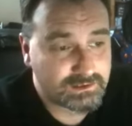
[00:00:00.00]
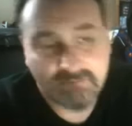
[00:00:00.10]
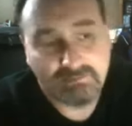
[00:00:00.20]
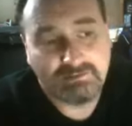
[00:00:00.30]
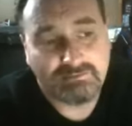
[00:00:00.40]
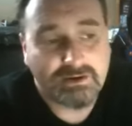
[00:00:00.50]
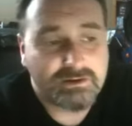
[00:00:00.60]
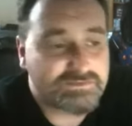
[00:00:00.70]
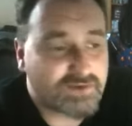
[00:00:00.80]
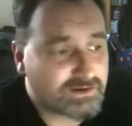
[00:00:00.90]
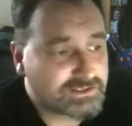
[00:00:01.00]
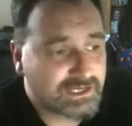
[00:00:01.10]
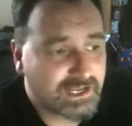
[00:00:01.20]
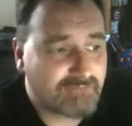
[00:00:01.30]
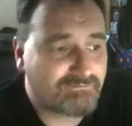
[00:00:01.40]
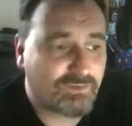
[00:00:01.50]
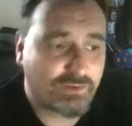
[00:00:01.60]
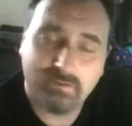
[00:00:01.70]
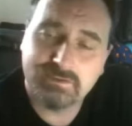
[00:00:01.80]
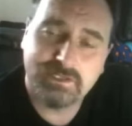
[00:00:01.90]
Some will even go as far as to get up
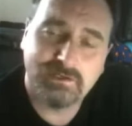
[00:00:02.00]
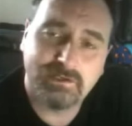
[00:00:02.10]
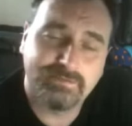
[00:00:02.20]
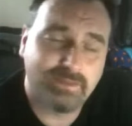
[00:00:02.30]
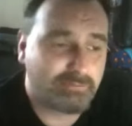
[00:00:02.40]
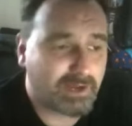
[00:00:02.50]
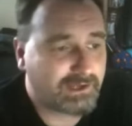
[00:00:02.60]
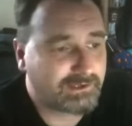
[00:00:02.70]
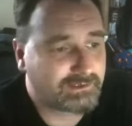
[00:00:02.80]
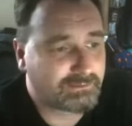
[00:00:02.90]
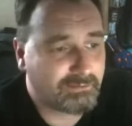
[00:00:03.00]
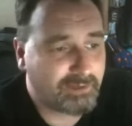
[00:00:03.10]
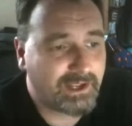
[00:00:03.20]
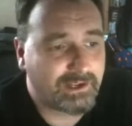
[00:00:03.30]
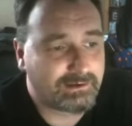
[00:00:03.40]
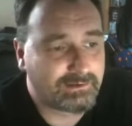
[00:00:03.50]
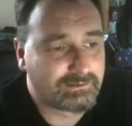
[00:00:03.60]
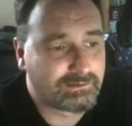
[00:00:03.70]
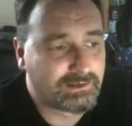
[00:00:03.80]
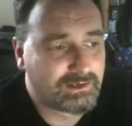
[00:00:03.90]
4 hours earlier than their partner to prepare,
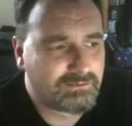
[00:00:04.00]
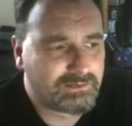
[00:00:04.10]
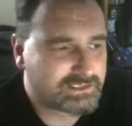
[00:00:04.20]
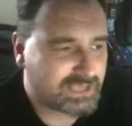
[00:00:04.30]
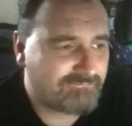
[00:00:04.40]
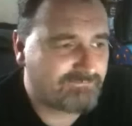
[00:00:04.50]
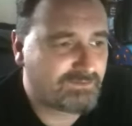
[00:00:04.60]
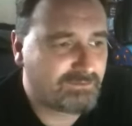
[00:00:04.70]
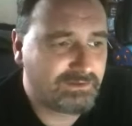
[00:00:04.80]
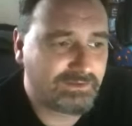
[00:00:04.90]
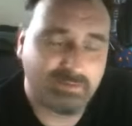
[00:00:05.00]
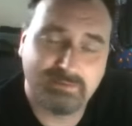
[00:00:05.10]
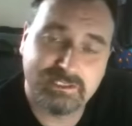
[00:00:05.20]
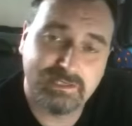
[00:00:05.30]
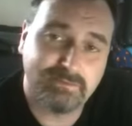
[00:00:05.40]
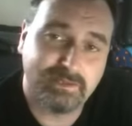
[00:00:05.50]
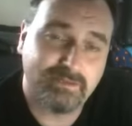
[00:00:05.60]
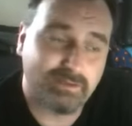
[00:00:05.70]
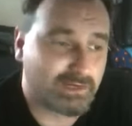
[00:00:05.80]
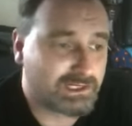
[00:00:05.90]
because heaven forbid that they be seen
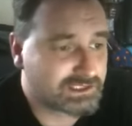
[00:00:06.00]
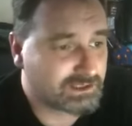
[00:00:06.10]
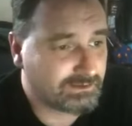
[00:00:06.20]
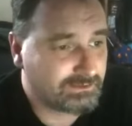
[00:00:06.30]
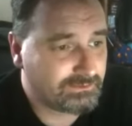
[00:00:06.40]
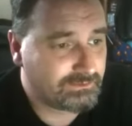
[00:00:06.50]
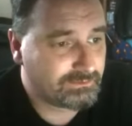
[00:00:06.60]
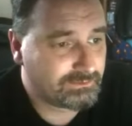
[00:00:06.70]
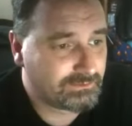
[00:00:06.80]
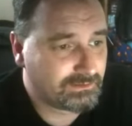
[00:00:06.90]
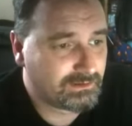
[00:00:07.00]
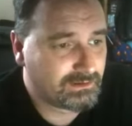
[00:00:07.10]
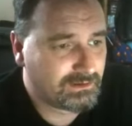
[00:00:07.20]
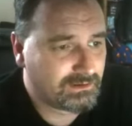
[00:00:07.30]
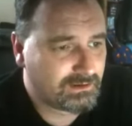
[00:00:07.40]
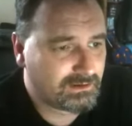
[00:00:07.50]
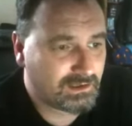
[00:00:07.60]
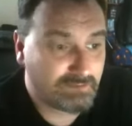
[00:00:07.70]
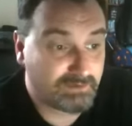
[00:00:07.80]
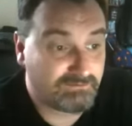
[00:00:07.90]
without their mask on,
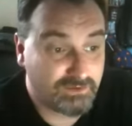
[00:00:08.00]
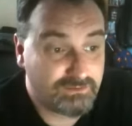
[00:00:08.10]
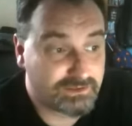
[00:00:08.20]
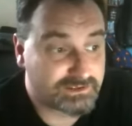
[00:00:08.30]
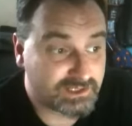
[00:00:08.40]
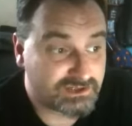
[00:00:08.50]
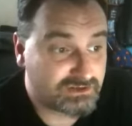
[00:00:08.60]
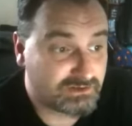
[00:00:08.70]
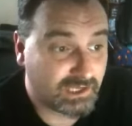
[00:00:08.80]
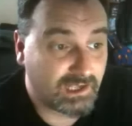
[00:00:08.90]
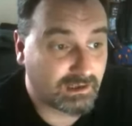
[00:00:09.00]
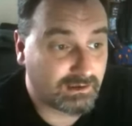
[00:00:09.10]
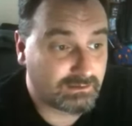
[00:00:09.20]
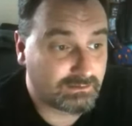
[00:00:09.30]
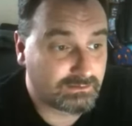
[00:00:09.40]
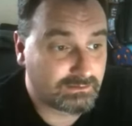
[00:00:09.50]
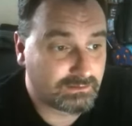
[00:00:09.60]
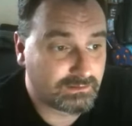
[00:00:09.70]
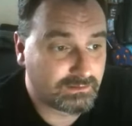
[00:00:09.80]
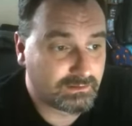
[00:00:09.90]
and be viewed as they truly are.
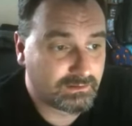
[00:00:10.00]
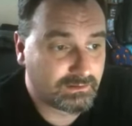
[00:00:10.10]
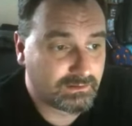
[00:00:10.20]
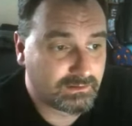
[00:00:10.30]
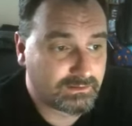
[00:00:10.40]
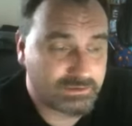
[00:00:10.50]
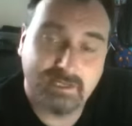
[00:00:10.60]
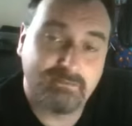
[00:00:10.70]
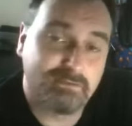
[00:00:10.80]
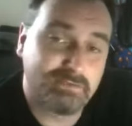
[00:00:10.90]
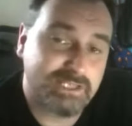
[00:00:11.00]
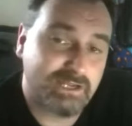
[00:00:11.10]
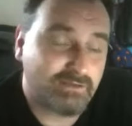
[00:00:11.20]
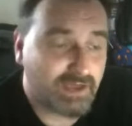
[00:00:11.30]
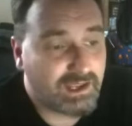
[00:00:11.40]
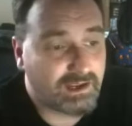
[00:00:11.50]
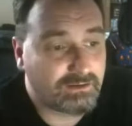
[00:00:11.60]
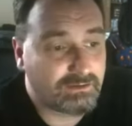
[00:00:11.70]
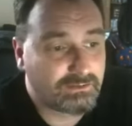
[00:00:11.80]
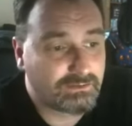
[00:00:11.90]
The same can be said of hair,
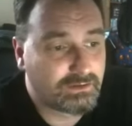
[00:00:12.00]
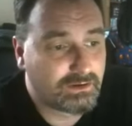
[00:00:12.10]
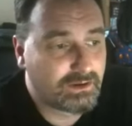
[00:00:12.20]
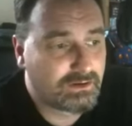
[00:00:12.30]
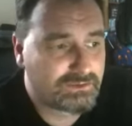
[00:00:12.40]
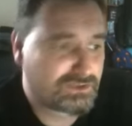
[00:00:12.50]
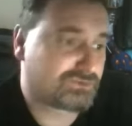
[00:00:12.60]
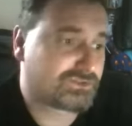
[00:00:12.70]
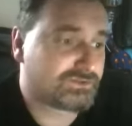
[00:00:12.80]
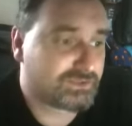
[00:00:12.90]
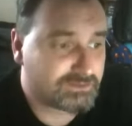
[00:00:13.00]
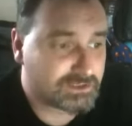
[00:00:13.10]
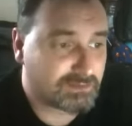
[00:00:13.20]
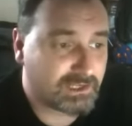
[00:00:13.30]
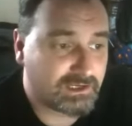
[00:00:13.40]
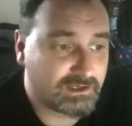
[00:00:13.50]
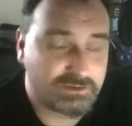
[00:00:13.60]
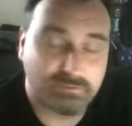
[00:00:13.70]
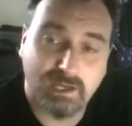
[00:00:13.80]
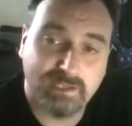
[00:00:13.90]
which also seems to play a
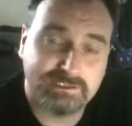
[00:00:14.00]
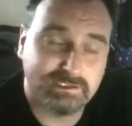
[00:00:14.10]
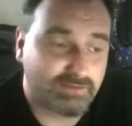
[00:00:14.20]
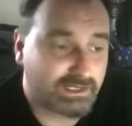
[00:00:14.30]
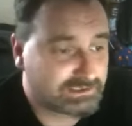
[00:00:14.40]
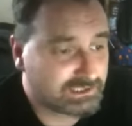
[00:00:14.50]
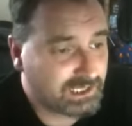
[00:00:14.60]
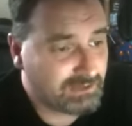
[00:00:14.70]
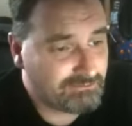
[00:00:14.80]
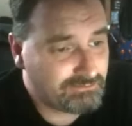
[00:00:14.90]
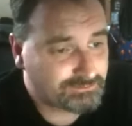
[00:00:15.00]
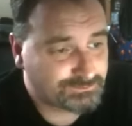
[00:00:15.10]
huge part in the vanity game.